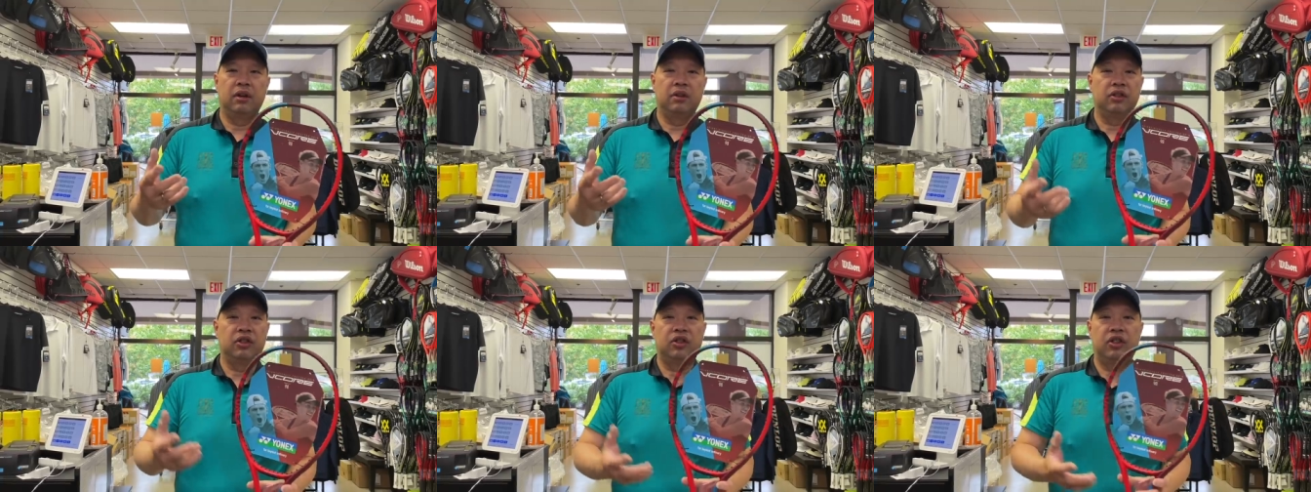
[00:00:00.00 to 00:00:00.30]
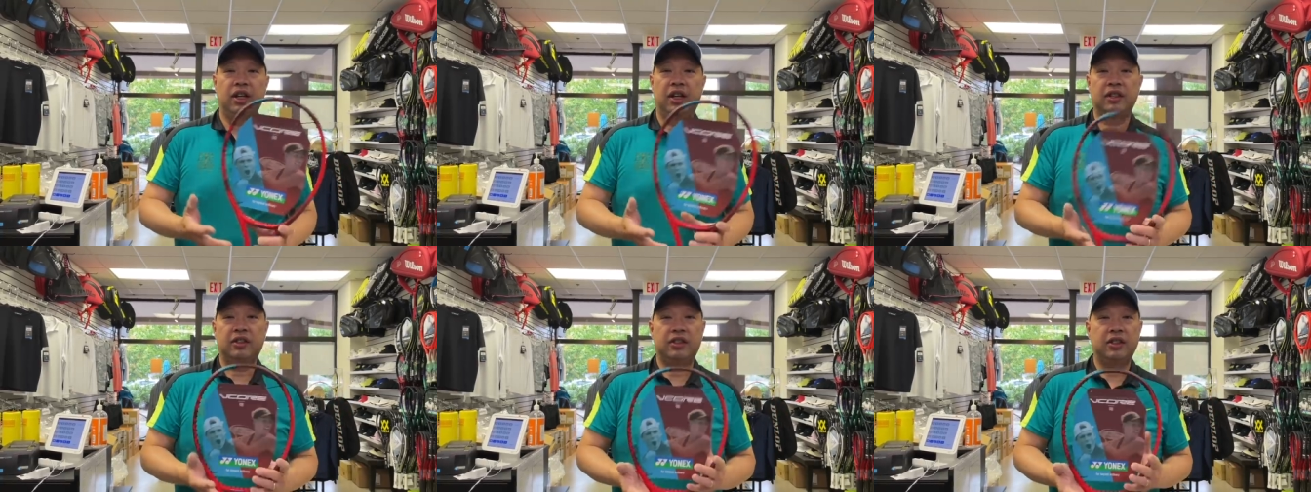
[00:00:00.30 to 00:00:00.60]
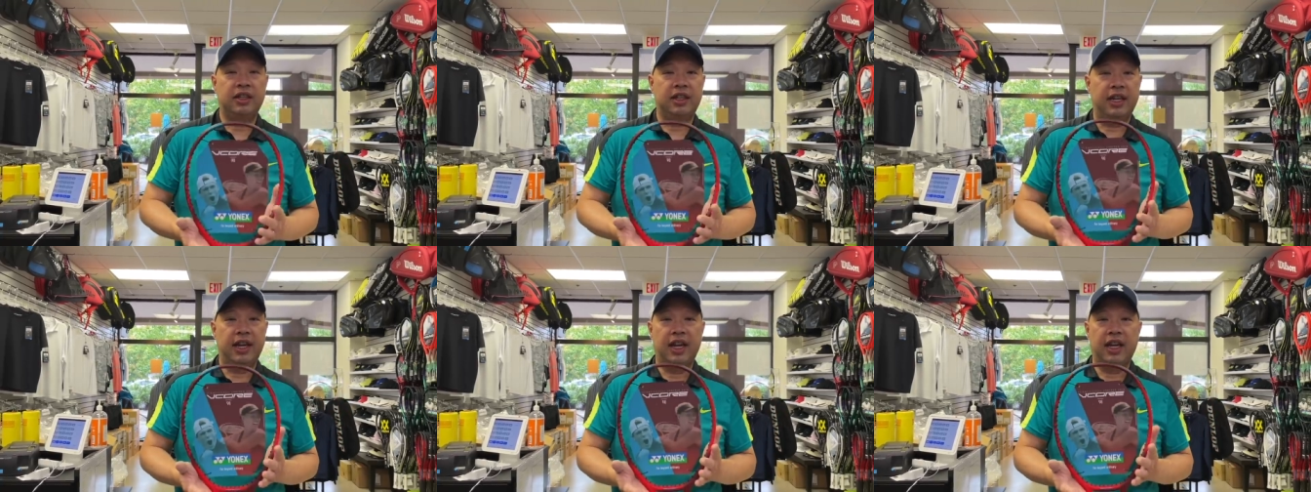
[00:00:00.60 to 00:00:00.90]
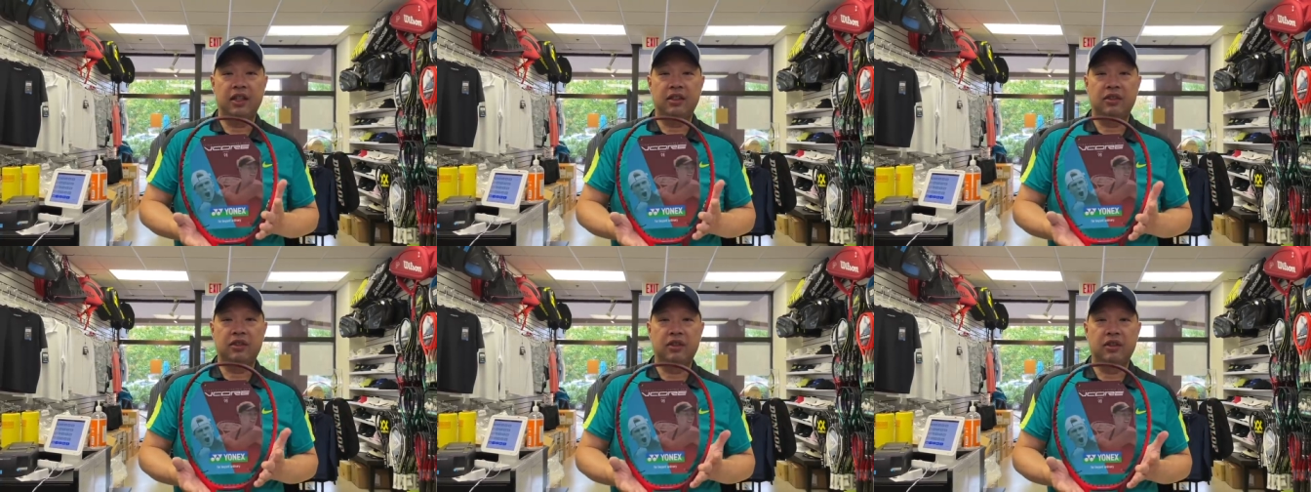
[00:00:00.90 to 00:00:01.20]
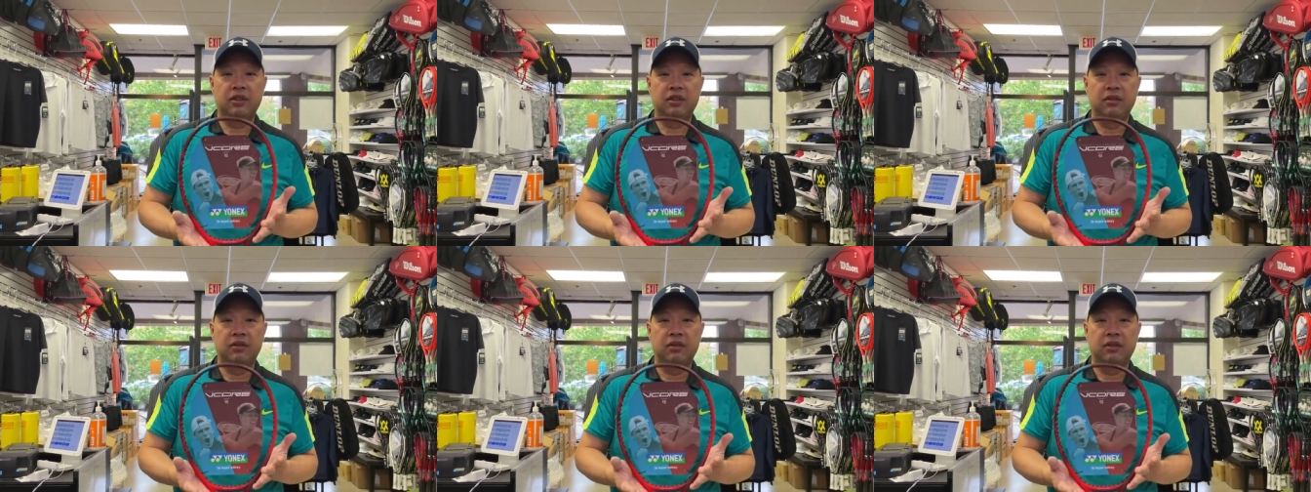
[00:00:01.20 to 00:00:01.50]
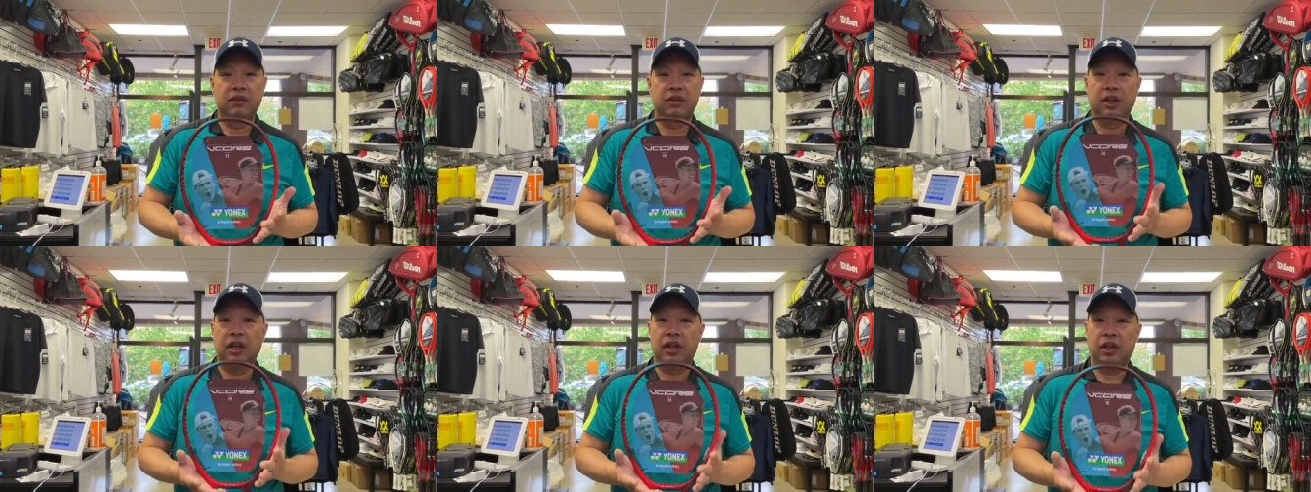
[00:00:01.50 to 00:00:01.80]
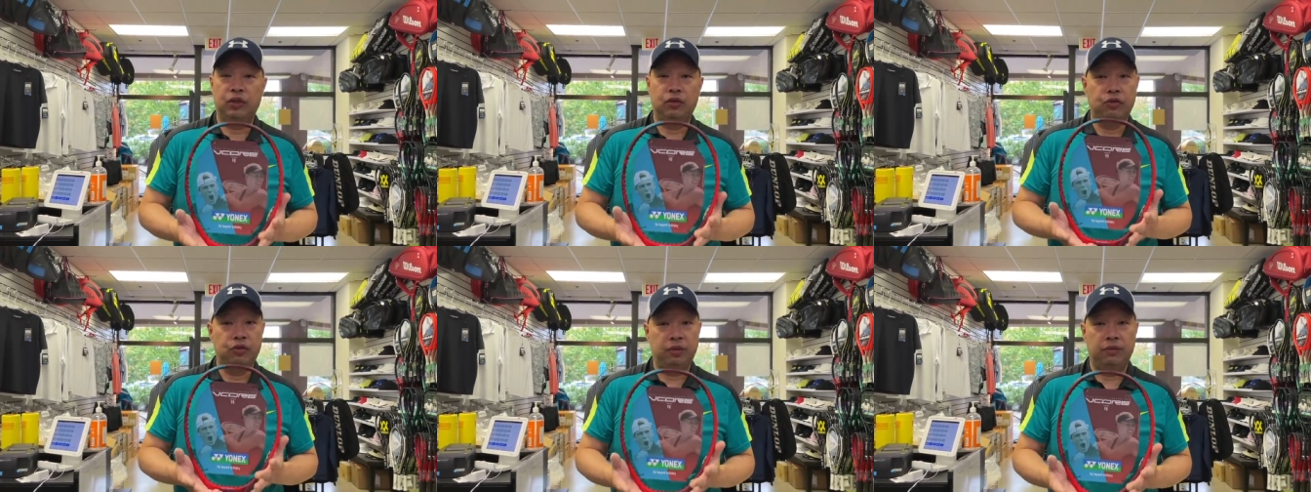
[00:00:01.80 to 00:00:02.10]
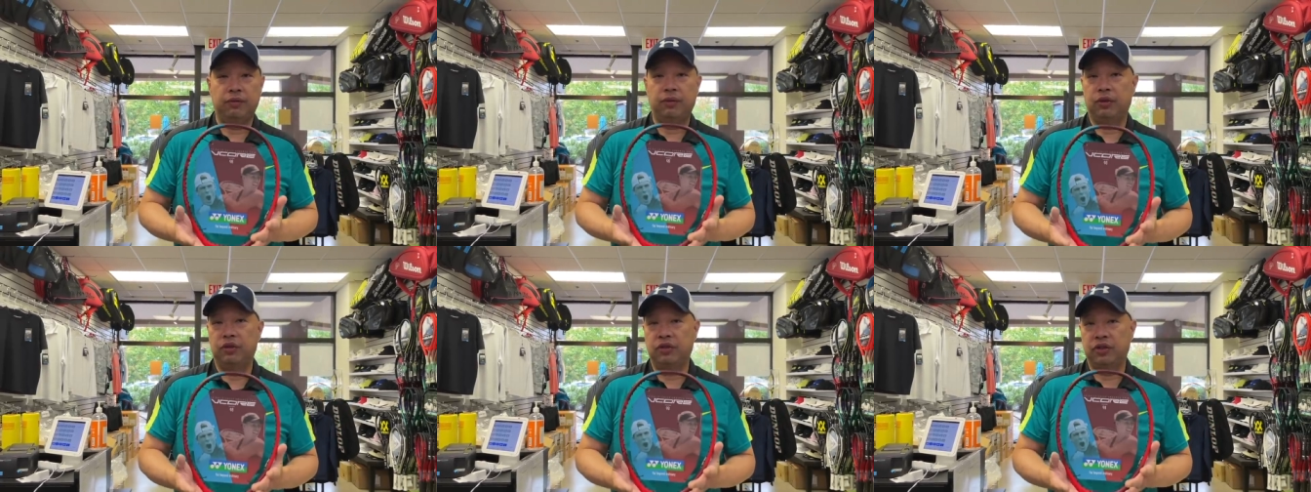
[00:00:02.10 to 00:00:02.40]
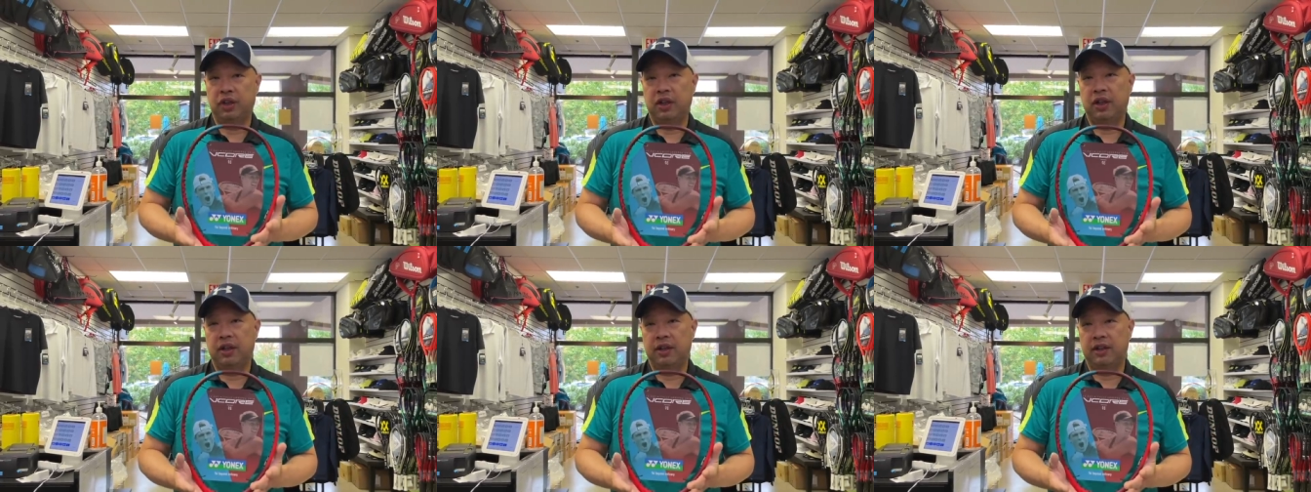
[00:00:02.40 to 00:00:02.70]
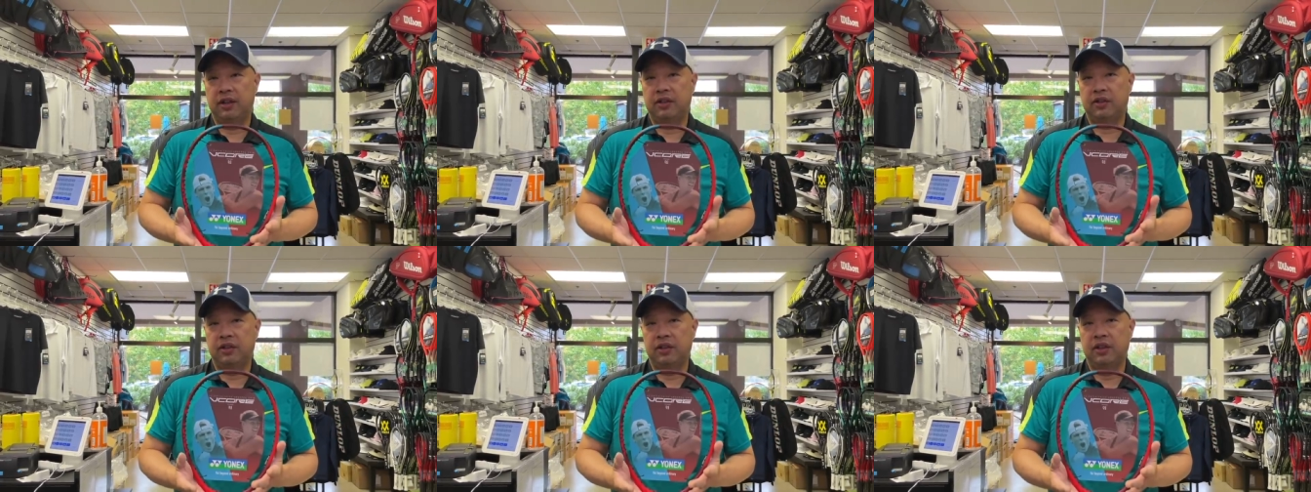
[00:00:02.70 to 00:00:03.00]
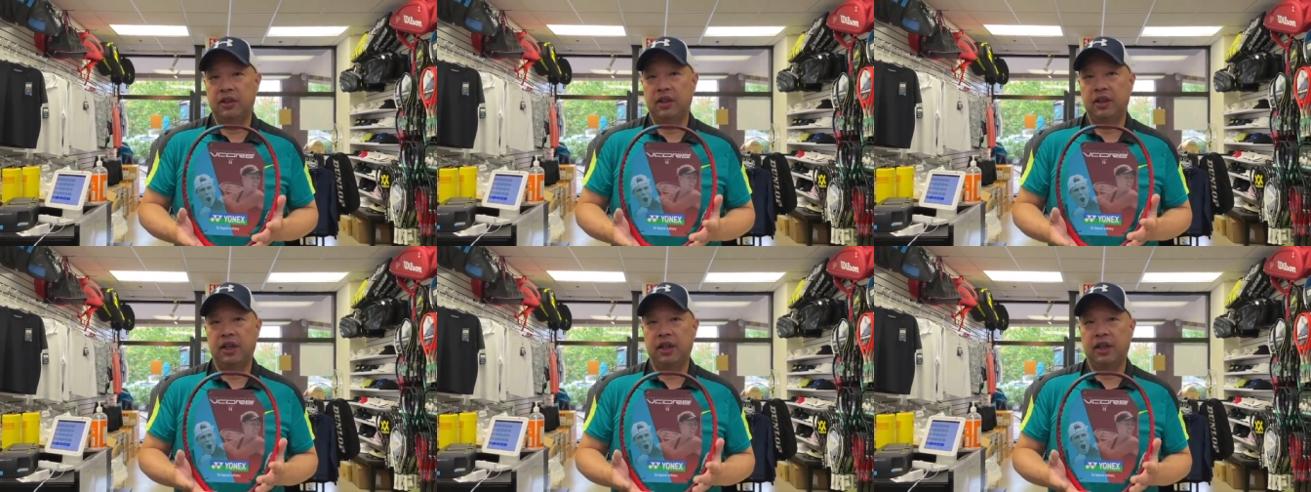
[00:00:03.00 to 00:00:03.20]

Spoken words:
just get the 100 version of this